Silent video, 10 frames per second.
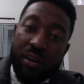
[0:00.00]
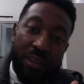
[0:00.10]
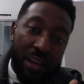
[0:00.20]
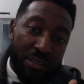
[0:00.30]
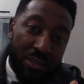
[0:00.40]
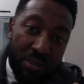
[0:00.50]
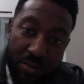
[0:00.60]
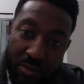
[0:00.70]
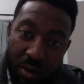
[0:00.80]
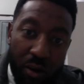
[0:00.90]
That's
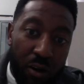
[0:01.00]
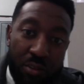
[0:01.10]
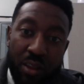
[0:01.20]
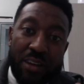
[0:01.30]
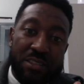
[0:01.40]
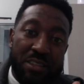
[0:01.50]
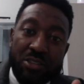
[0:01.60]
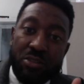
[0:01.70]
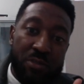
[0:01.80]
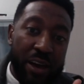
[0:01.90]
all the lesson
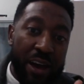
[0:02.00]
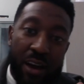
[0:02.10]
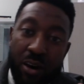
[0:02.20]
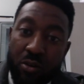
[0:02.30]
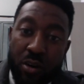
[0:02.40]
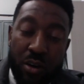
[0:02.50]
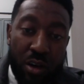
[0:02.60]
due now,